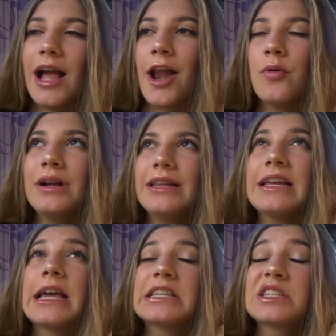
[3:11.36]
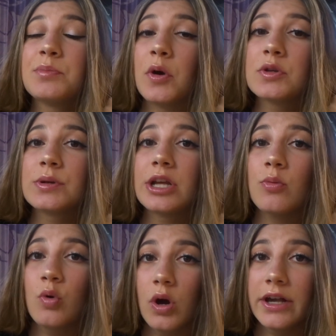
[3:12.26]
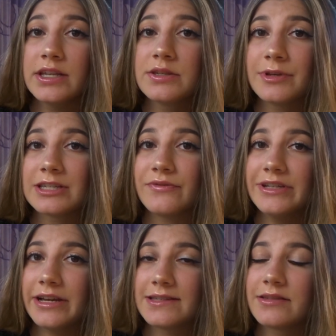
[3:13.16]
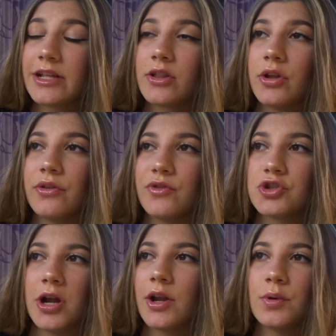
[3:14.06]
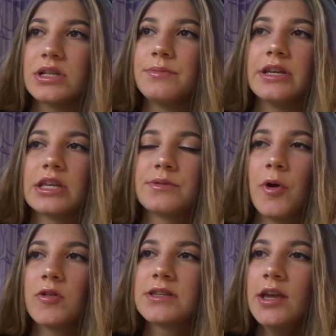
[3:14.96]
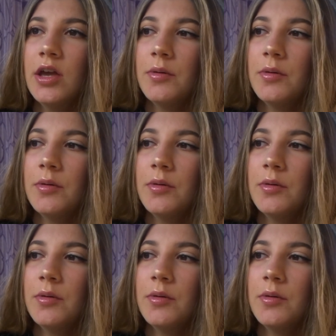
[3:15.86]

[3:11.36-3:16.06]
I don't want to like expose what it was because if he does stay there in the future, I don't want it to be exposed.